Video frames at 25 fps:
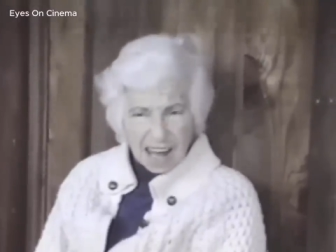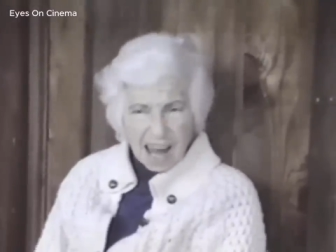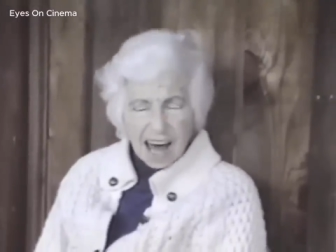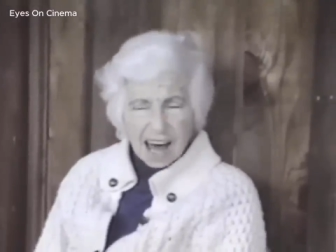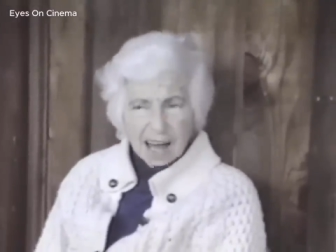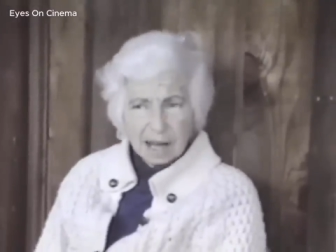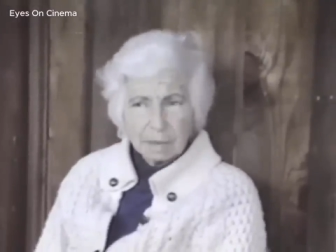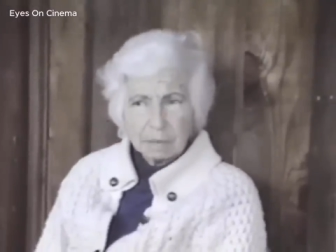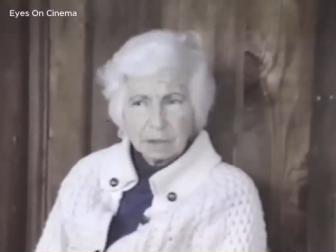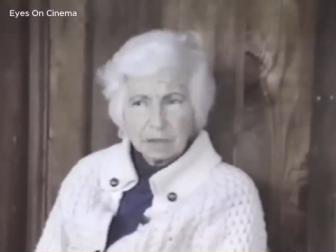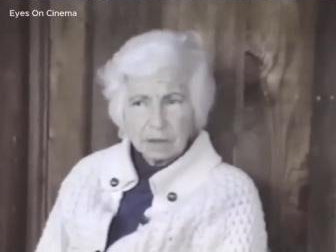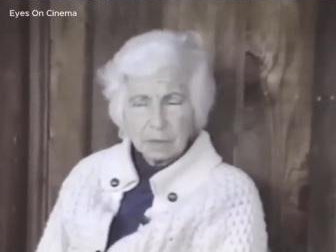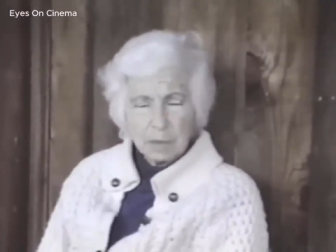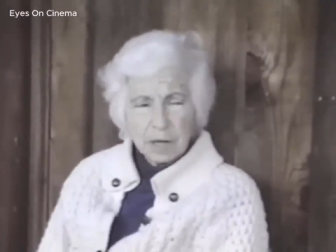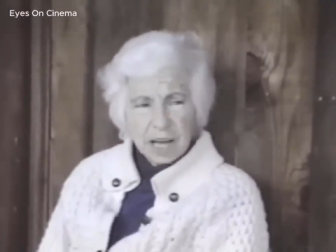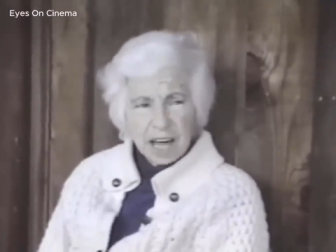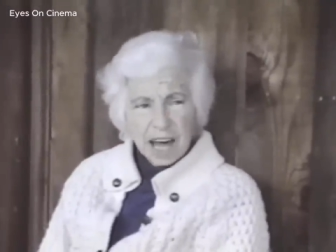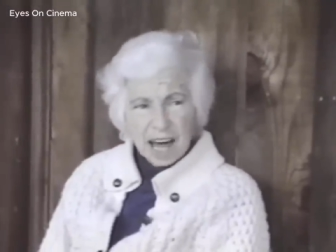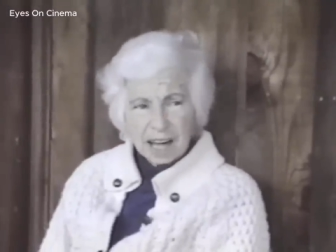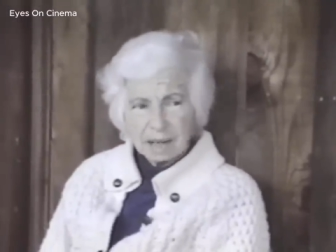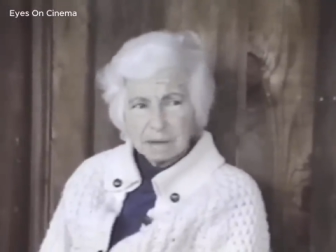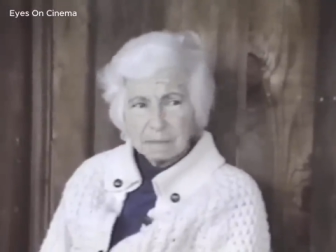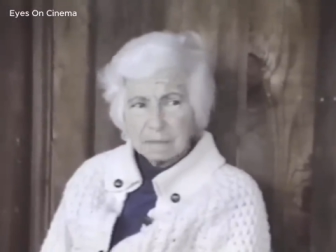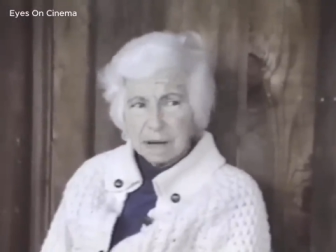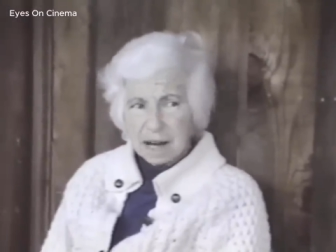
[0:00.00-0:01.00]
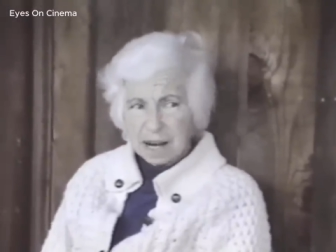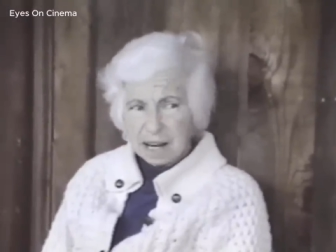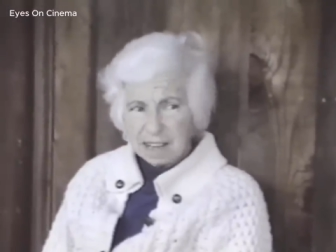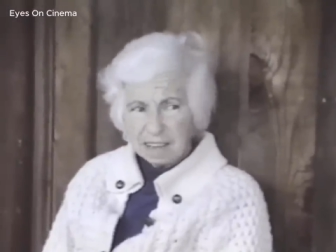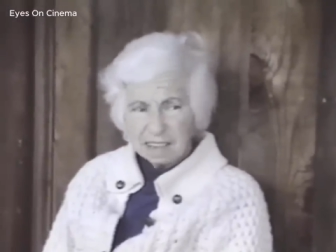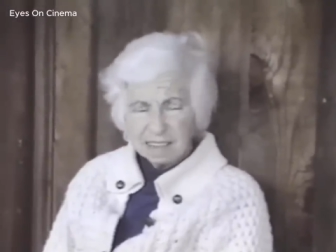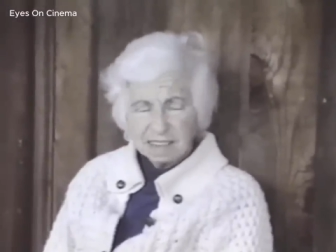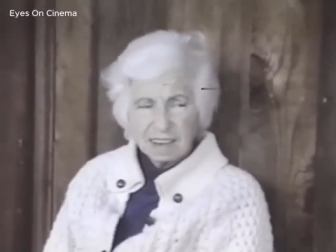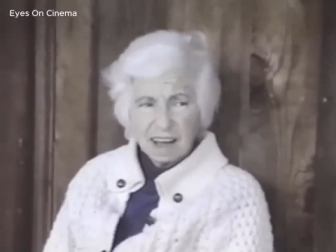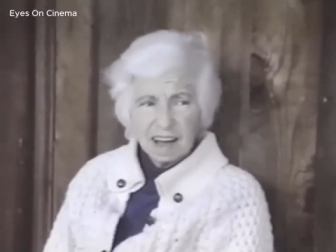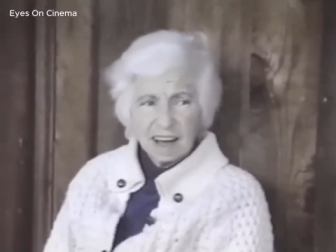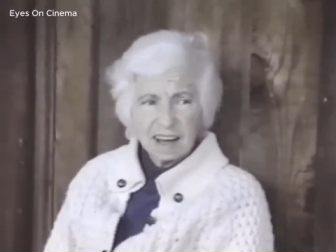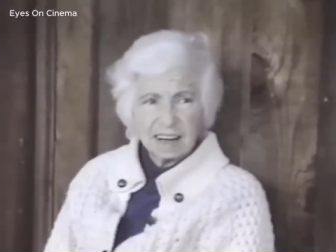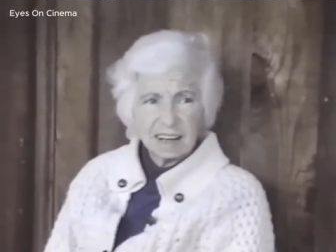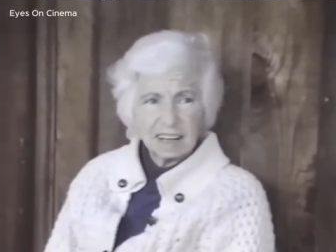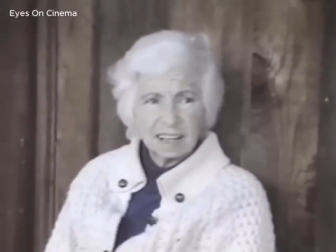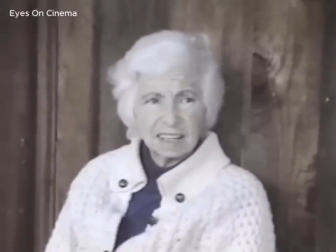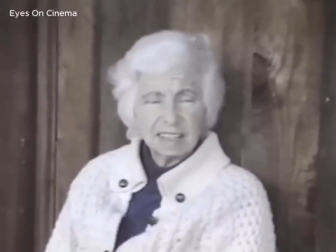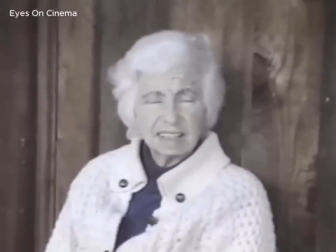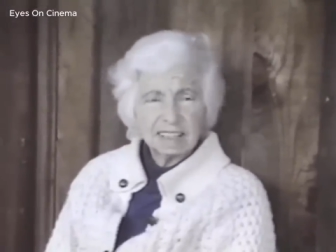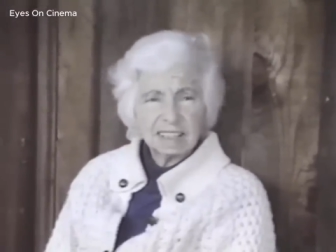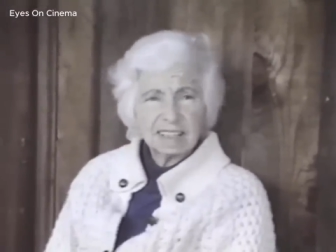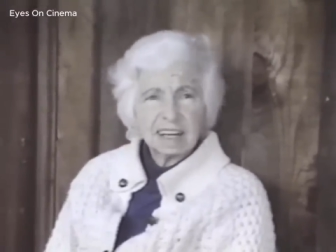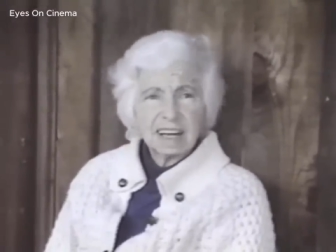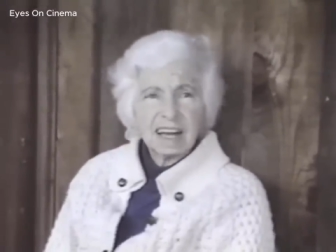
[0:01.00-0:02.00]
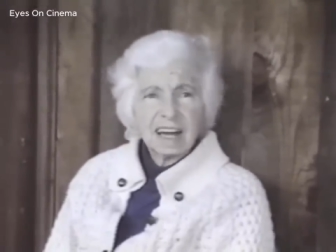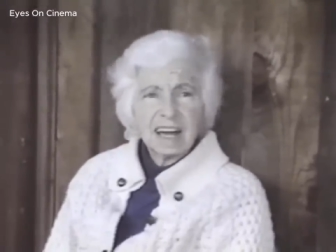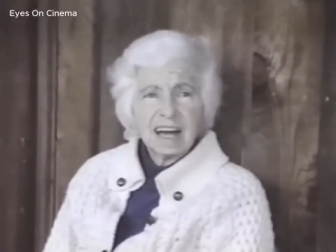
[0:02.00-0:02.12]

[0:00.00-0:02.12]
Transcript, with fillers: had, but we had many sightings.